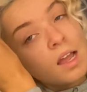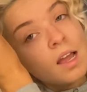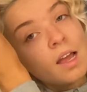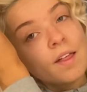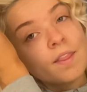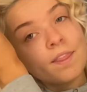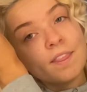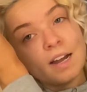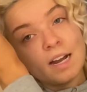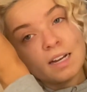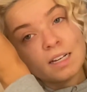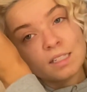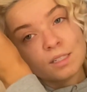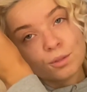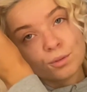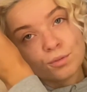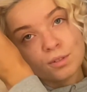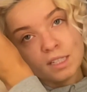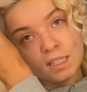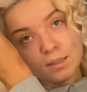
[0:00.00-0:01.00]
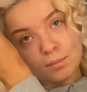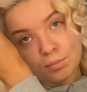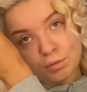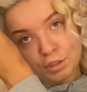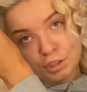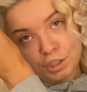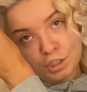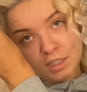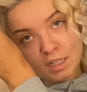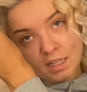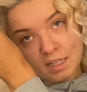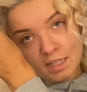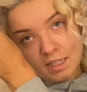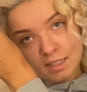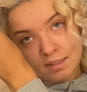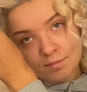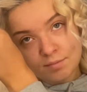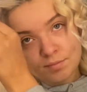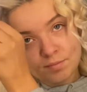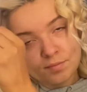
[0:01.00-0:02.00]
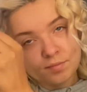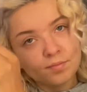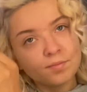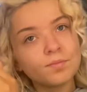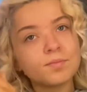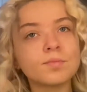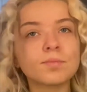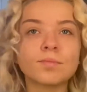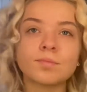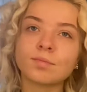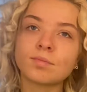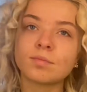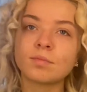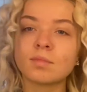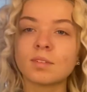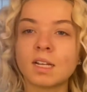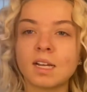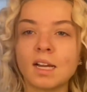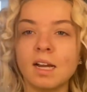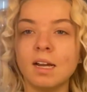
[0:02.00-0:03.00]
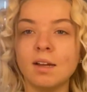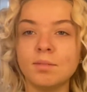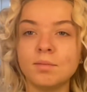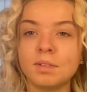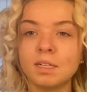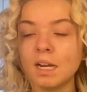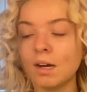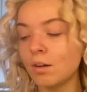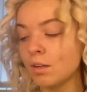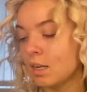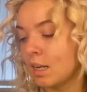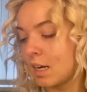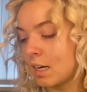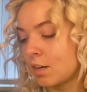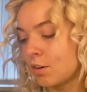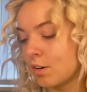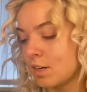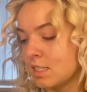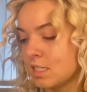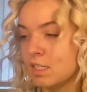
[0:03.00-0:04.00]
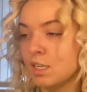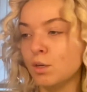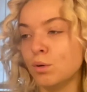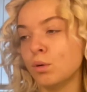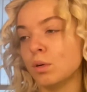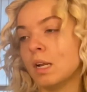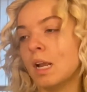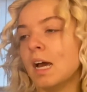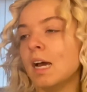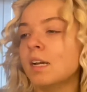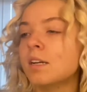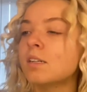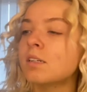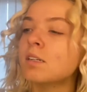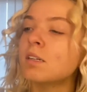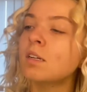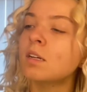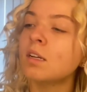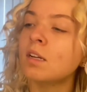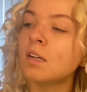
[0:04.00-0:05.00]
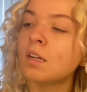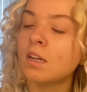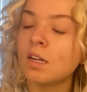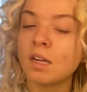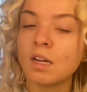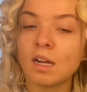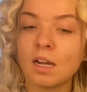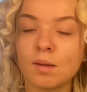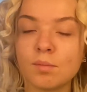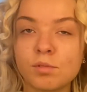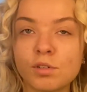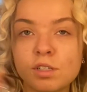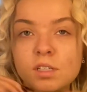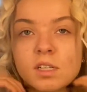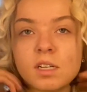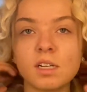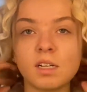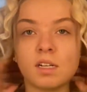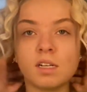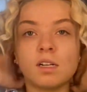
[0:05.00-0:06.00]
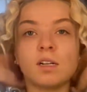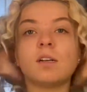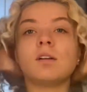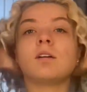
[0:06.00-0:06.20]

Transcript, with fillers: Thanks, I'd really appreciate it. Okay, now like crazy noodle head. I'm just gonna